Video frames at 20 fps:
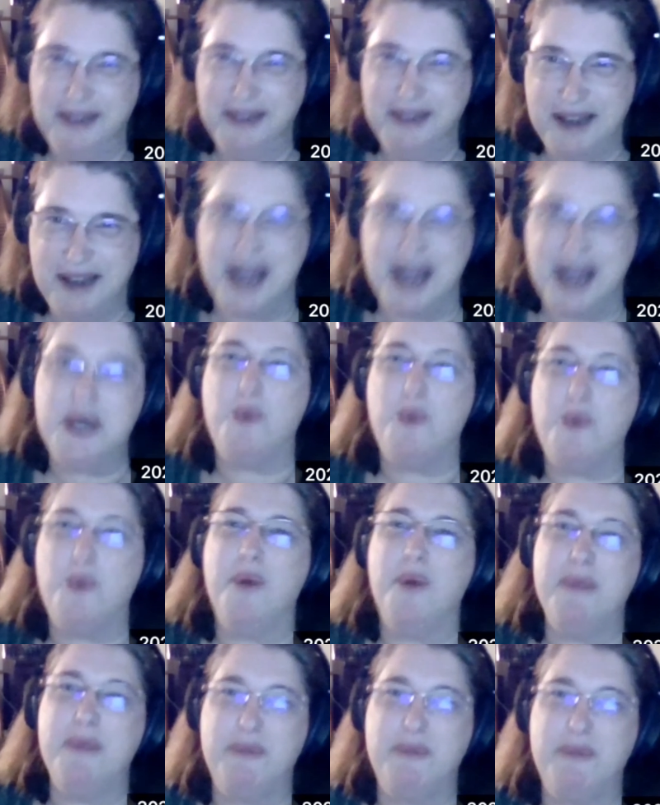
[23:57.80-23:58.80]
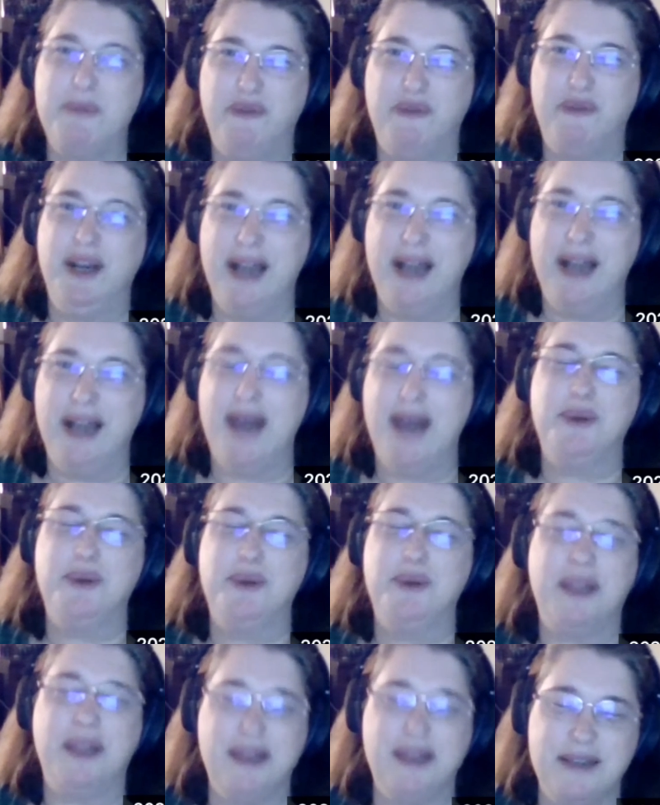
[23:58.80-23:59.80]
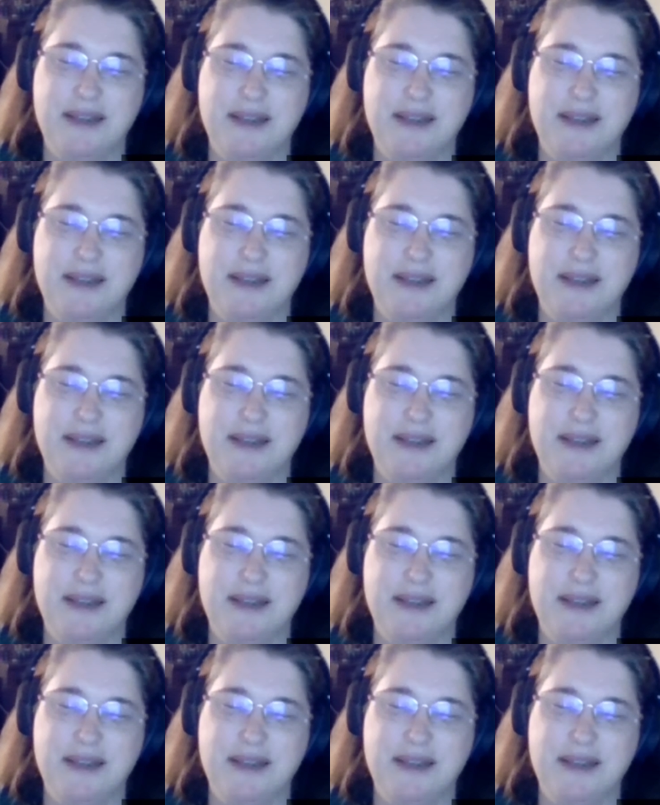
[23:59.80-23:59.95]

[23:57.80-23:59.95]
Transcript: I don't want people freaking out that there's a